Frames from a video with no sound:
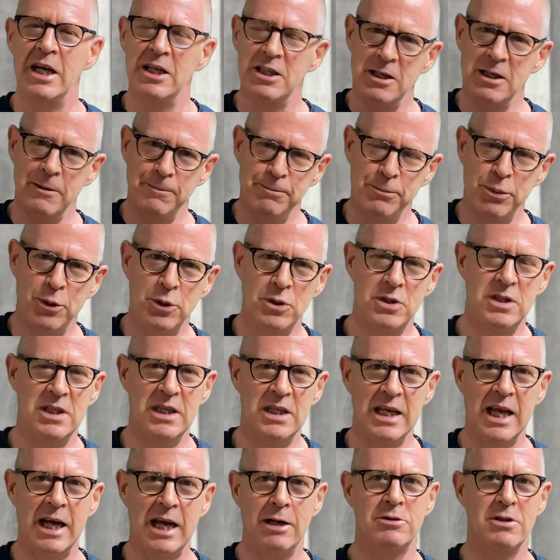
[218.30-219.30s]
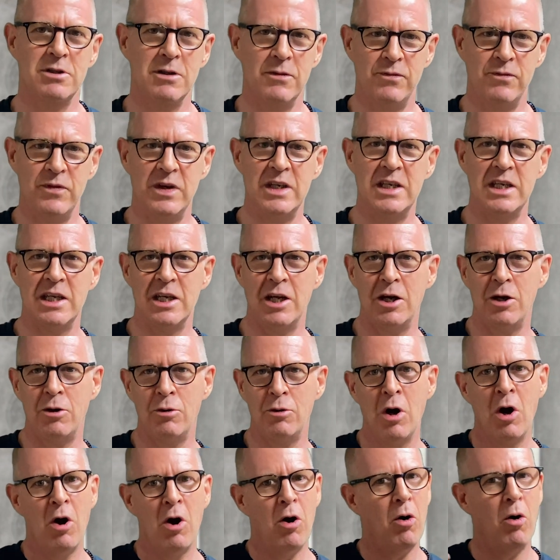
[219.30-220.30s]
to putting out a
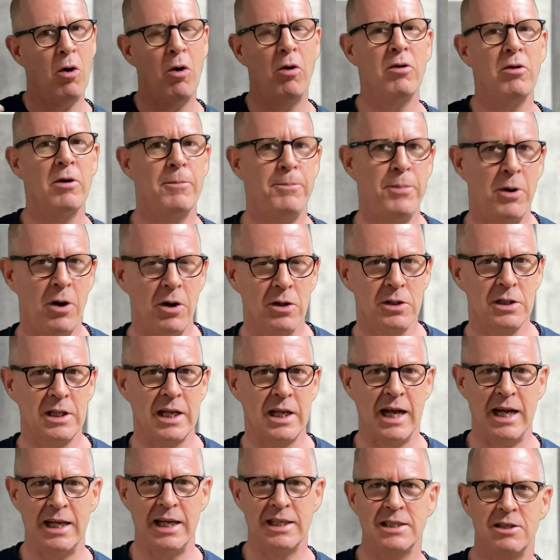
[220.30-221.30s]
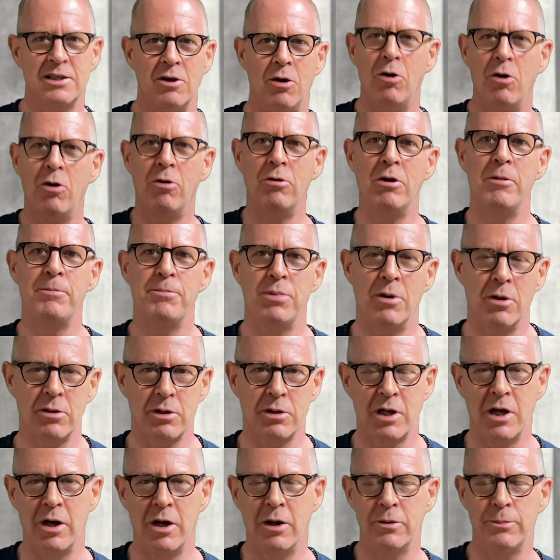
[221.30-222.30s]
video or a podcast or a
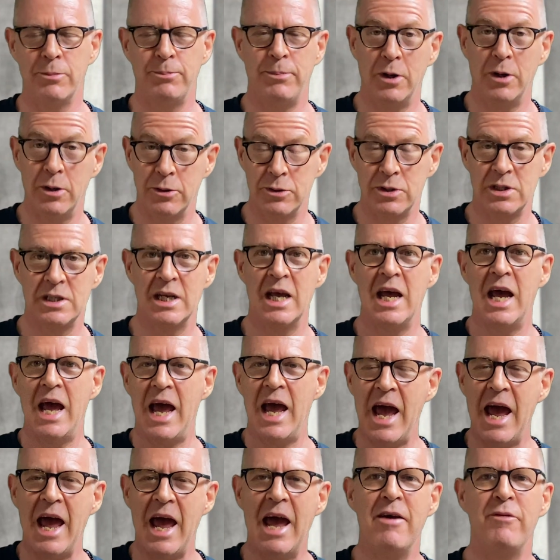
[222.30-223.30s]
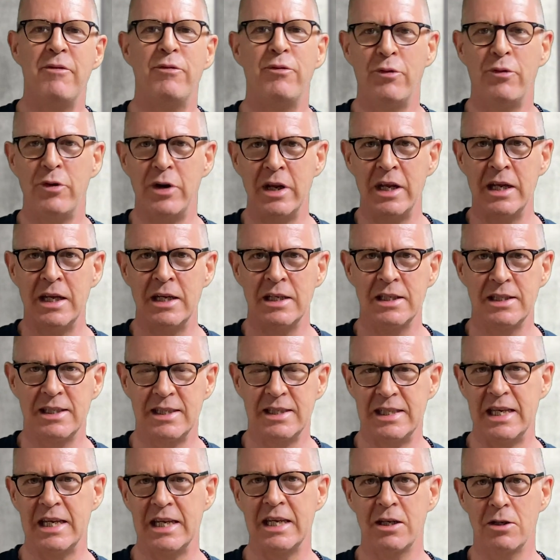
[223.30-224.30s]
blog post every
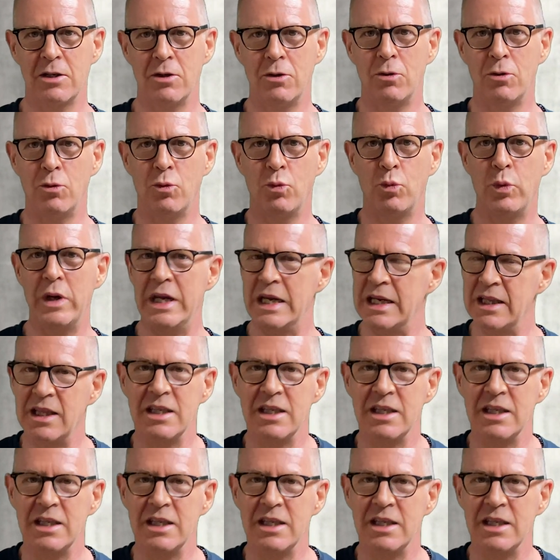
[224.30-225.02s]
single week.